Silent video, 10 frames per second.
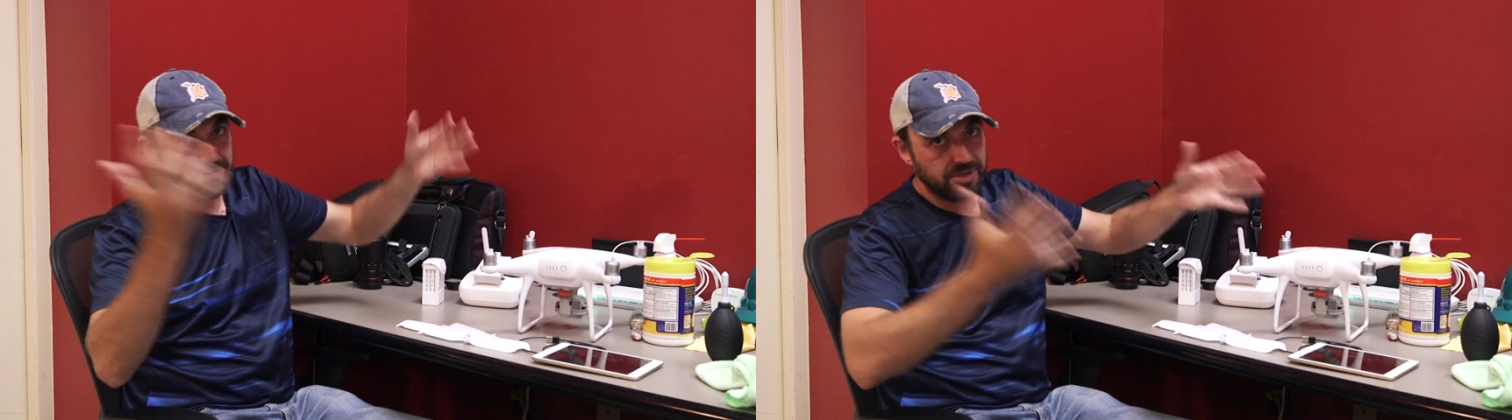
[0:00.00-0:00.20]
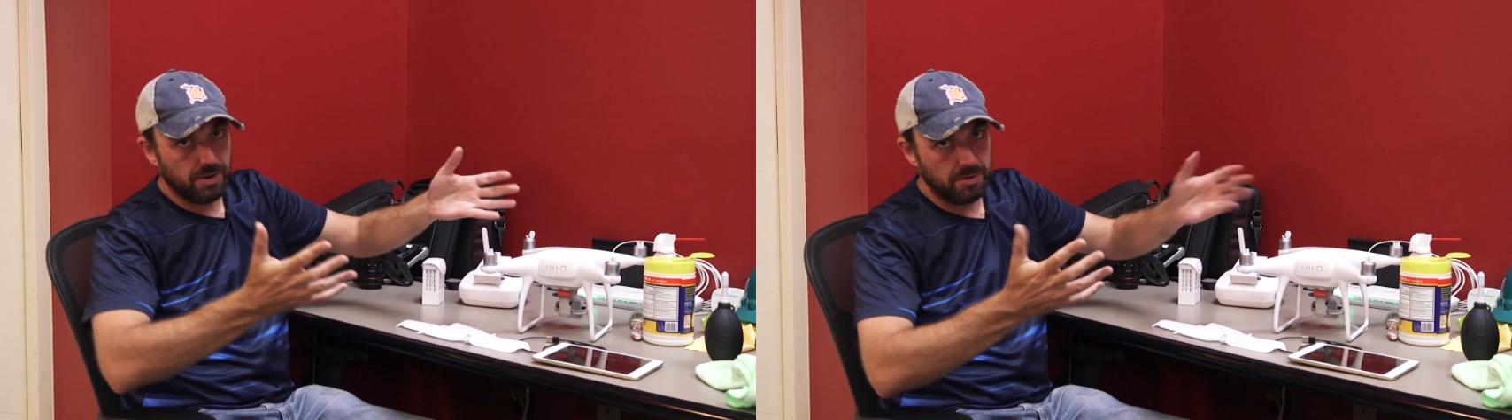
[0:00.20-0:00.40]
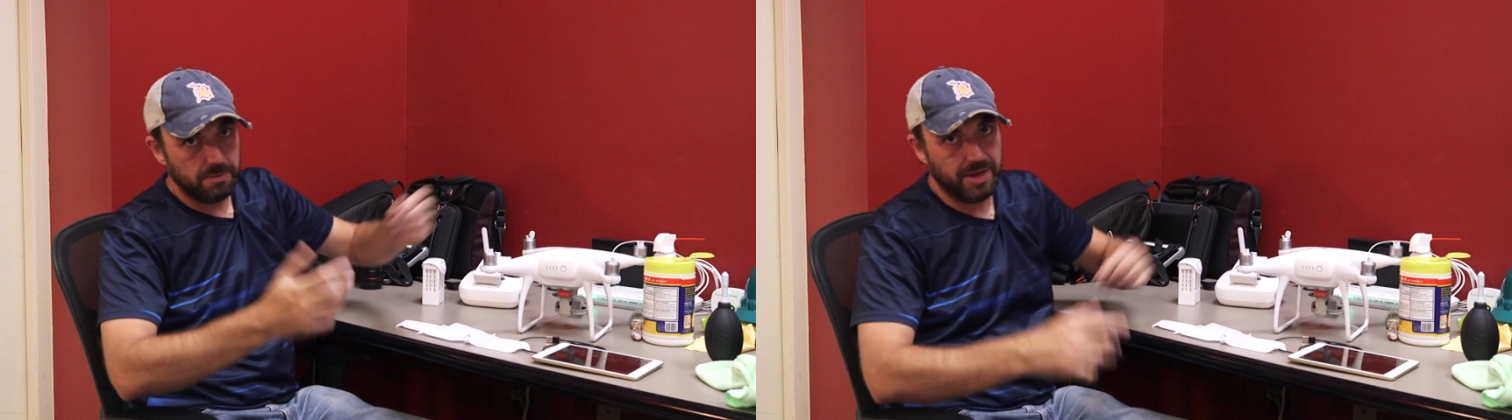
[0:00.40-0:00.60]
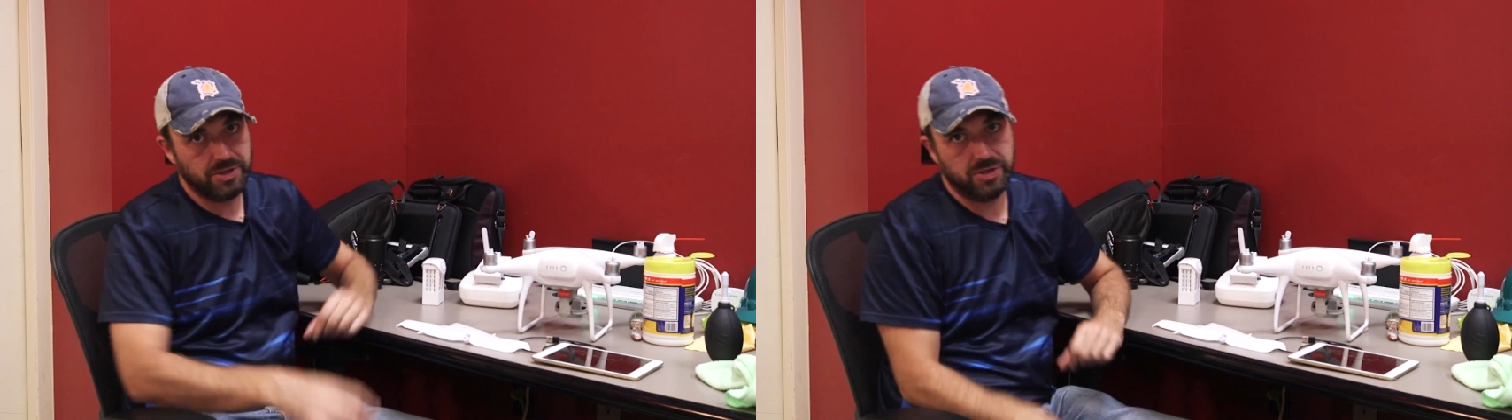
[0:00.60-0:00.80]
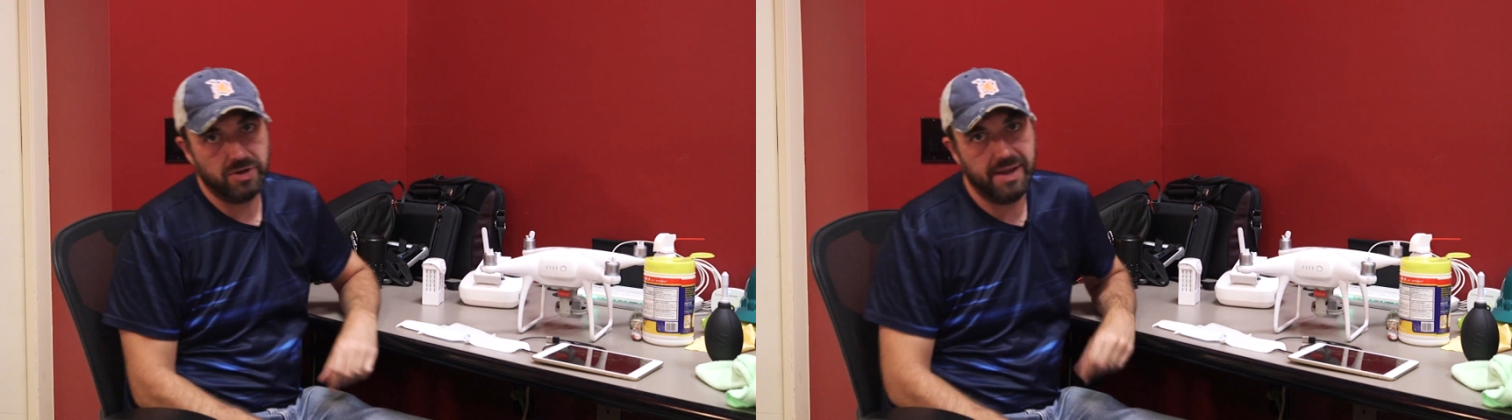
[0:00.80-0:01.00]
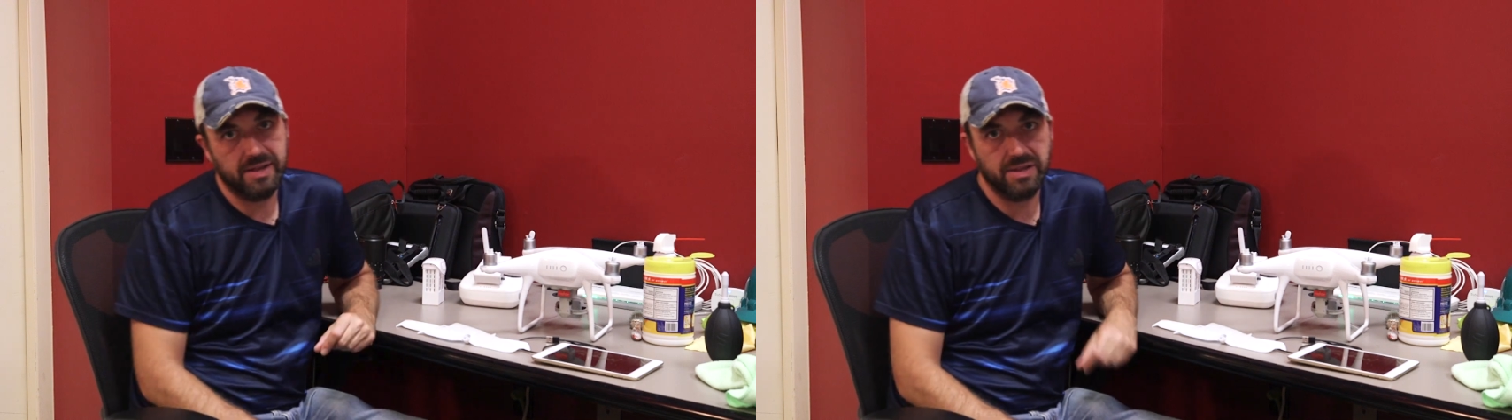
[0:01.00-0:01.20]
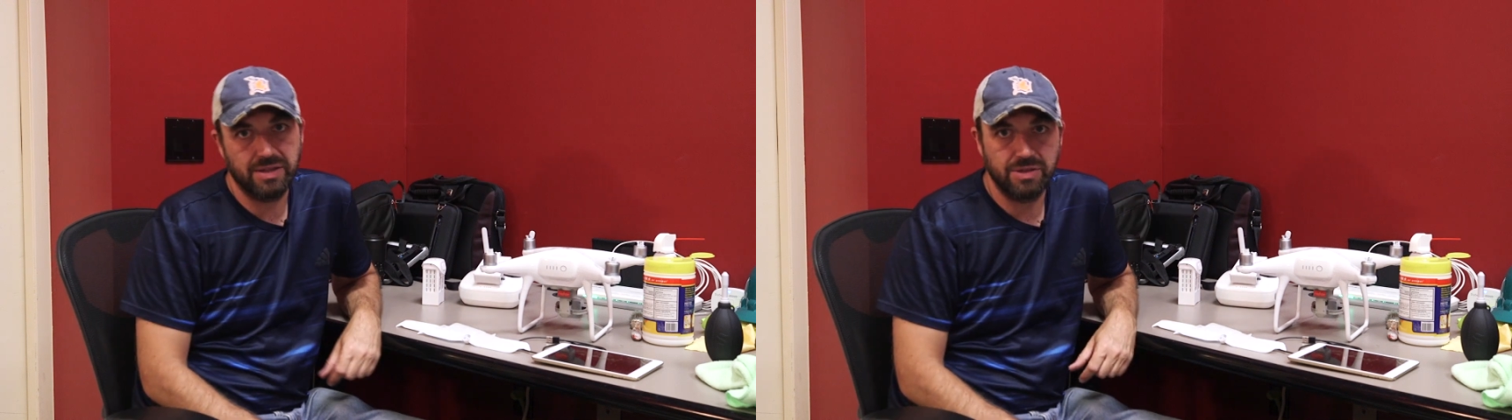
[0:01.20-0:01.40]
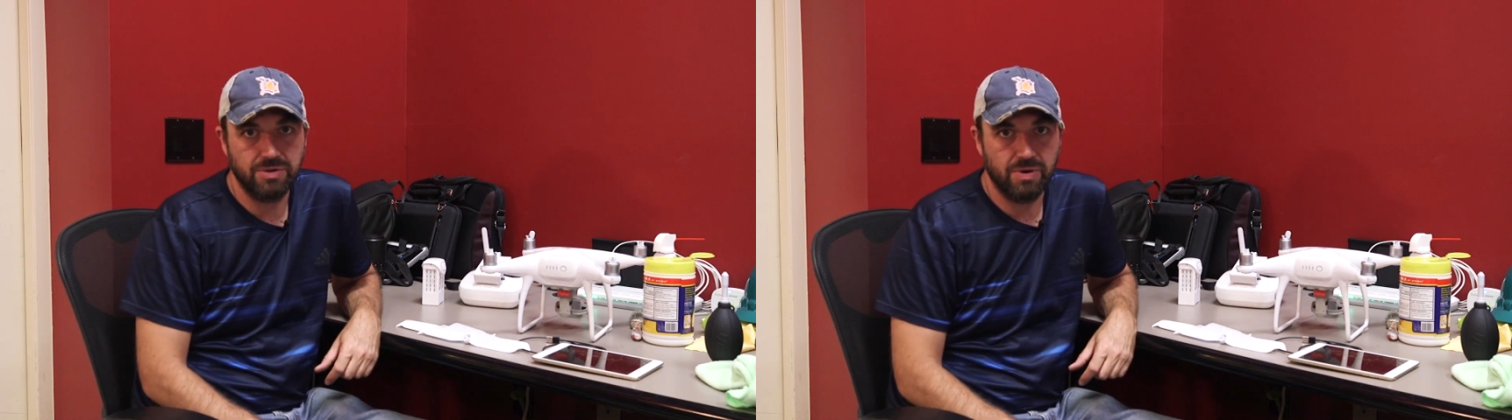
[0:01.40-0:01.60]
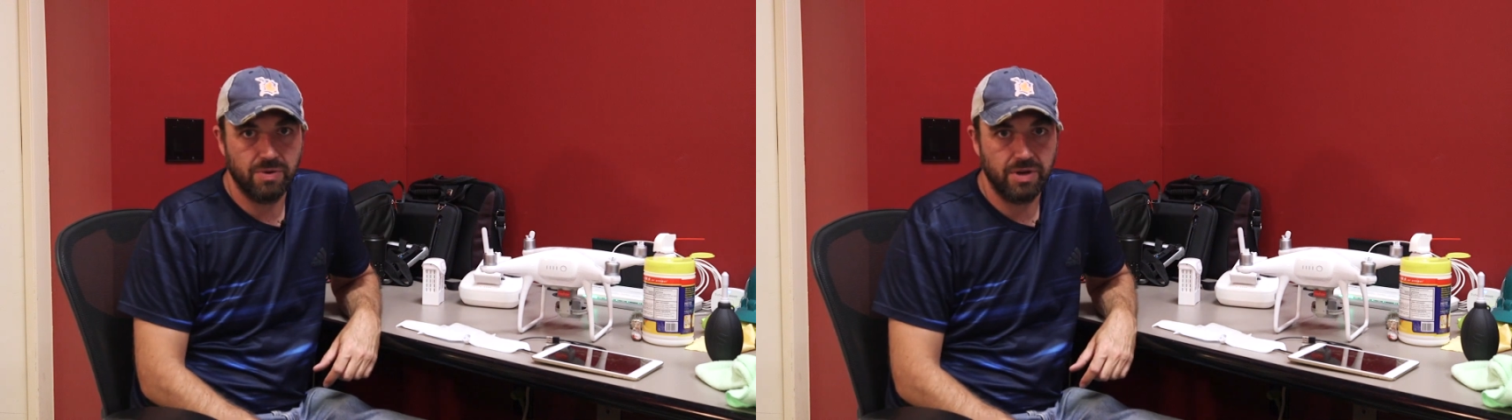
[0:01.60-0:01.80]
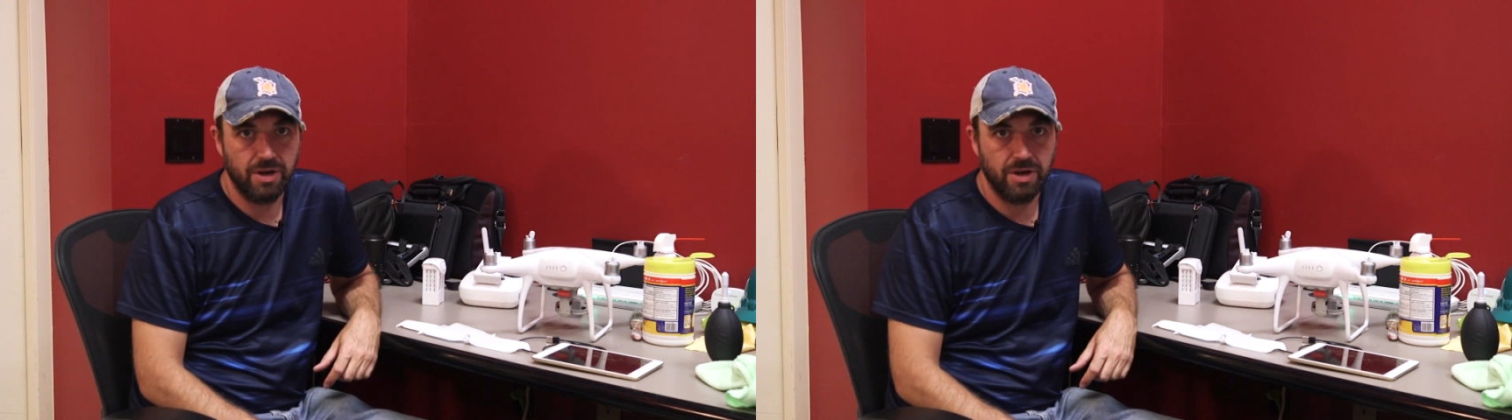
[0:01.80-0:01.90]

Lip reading: so I wanted to make sure I cleaned the drone